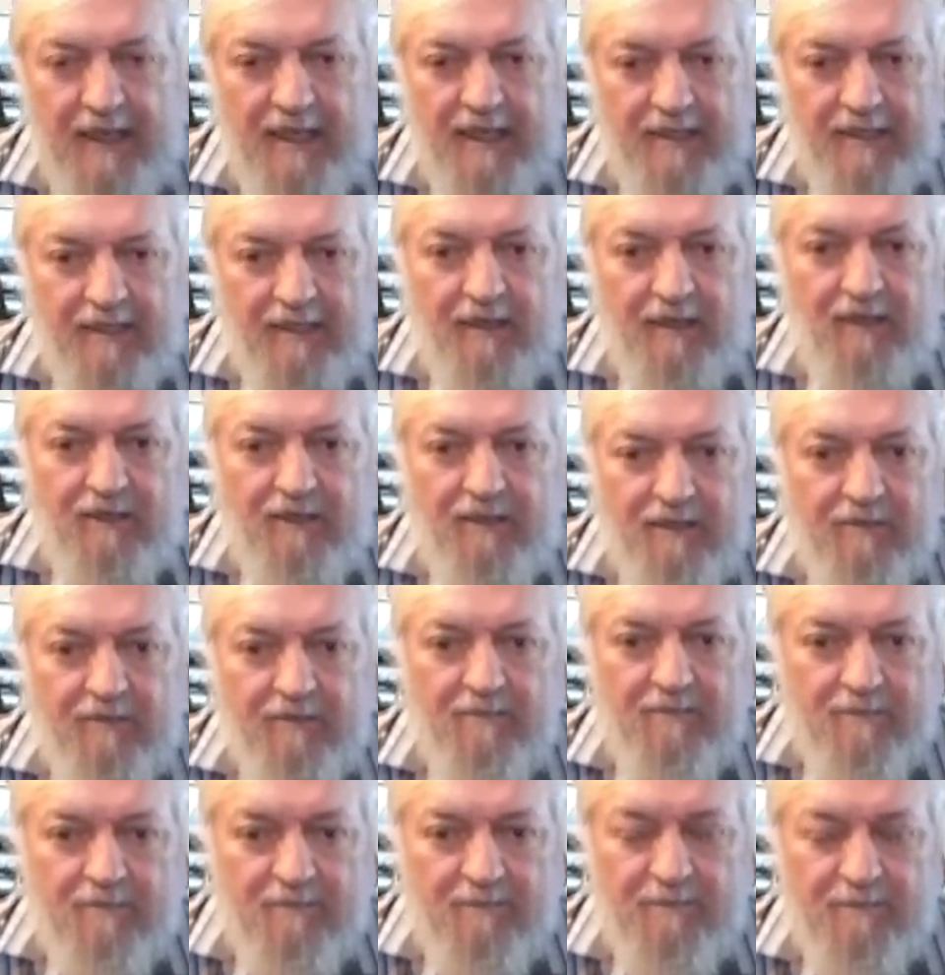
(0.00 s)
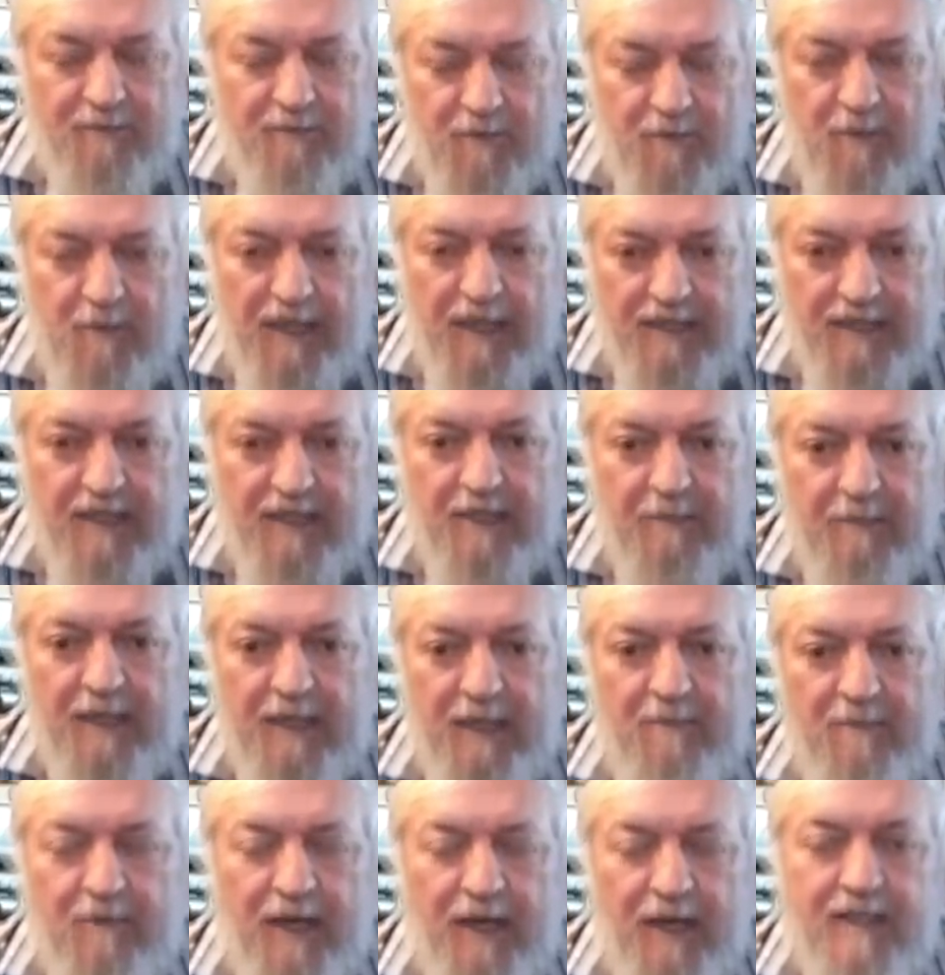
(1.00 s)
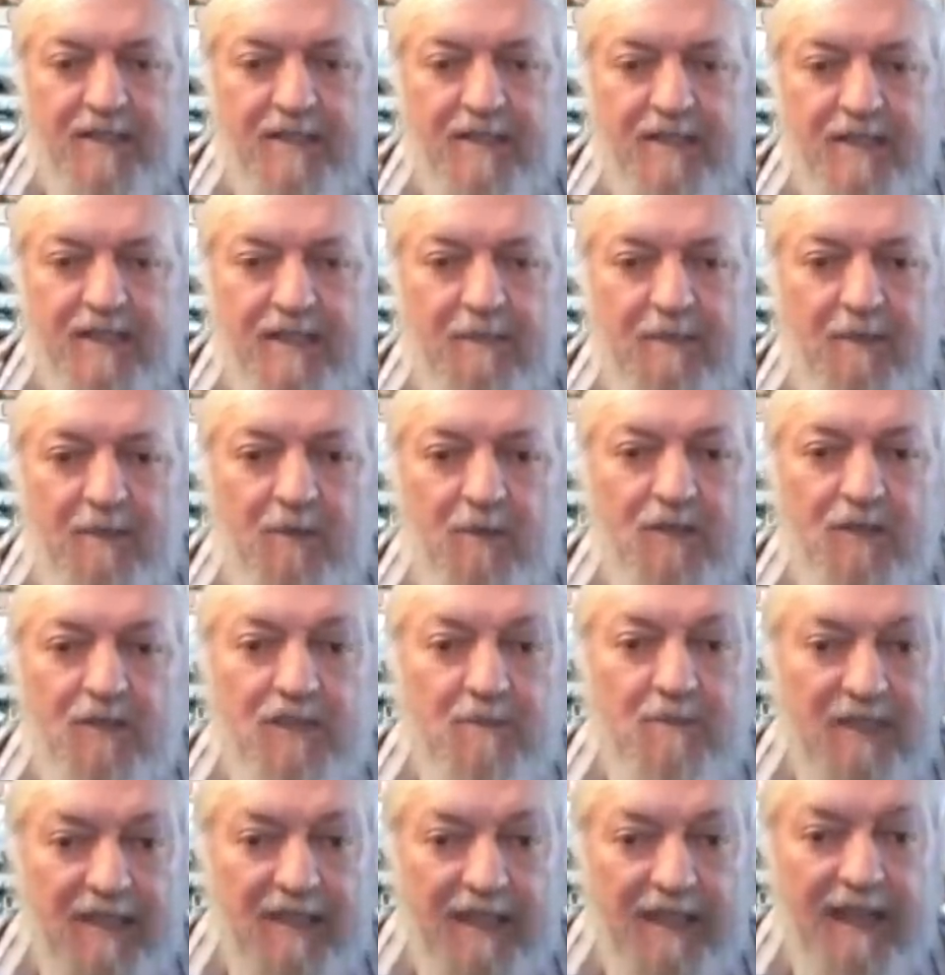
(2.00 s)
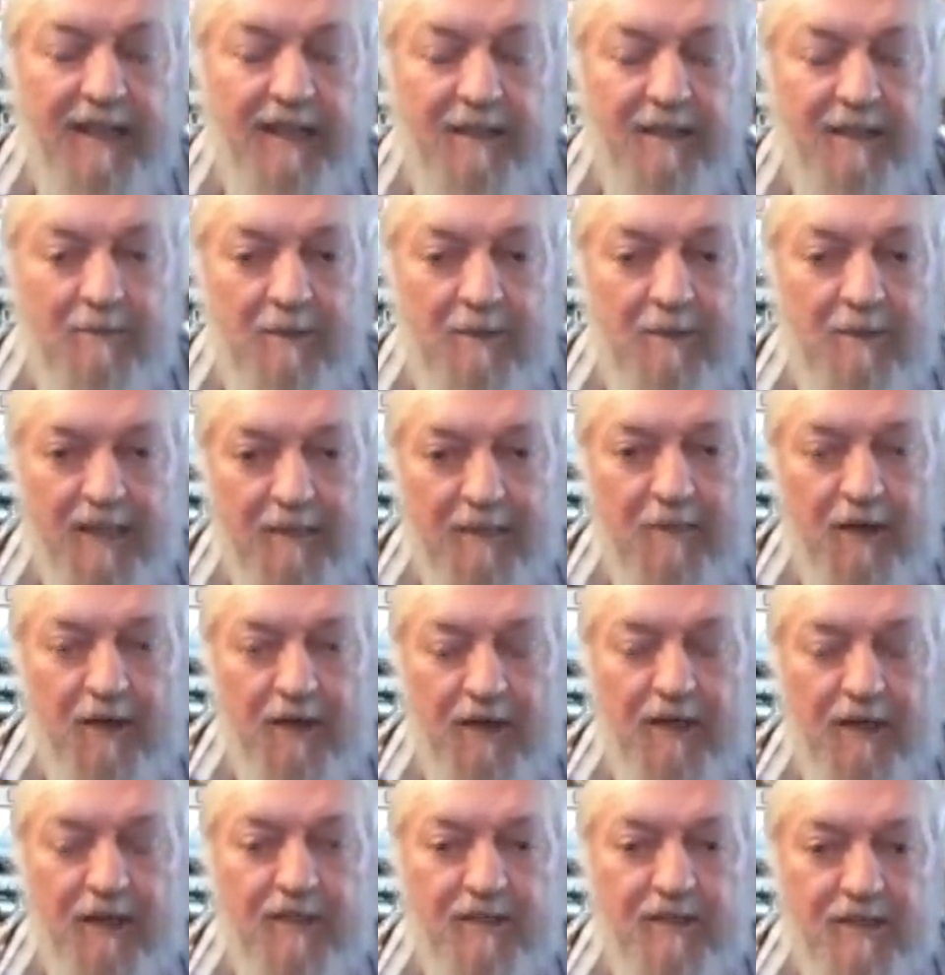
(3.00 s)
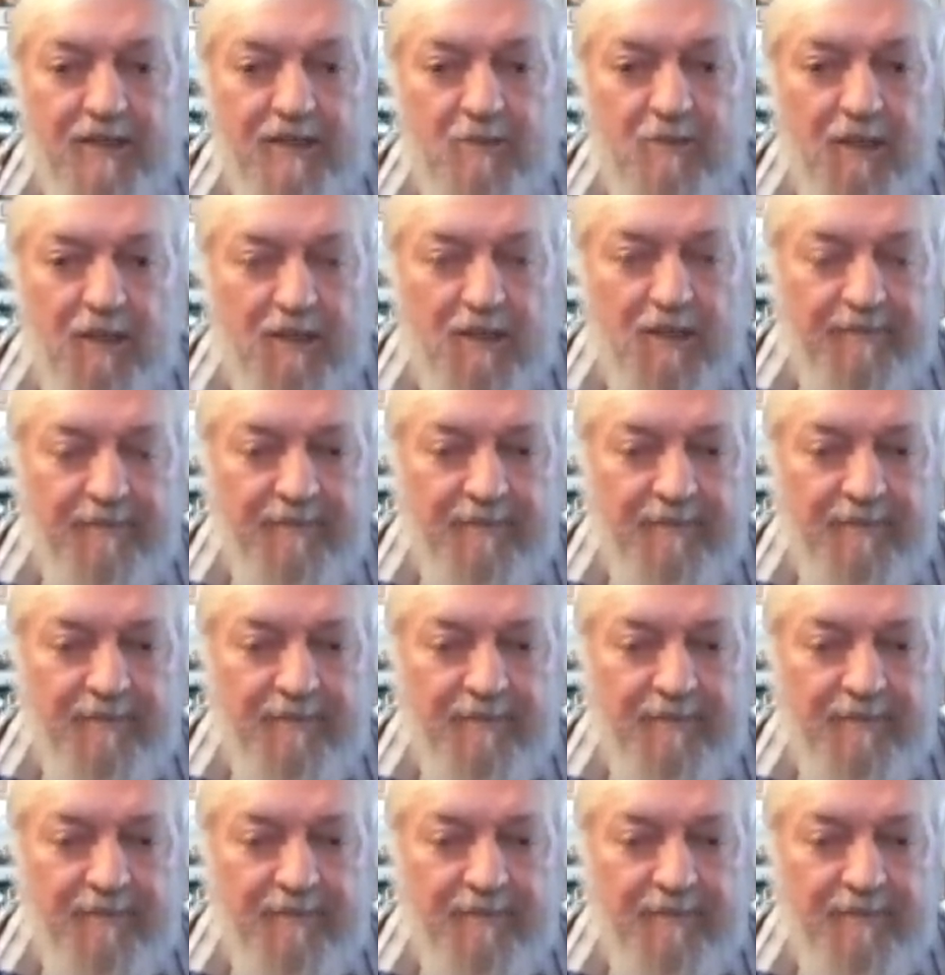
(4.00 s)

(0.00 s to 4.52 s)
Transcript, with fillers: There aren't spicing the main brace is something which has been done by the Americans as well.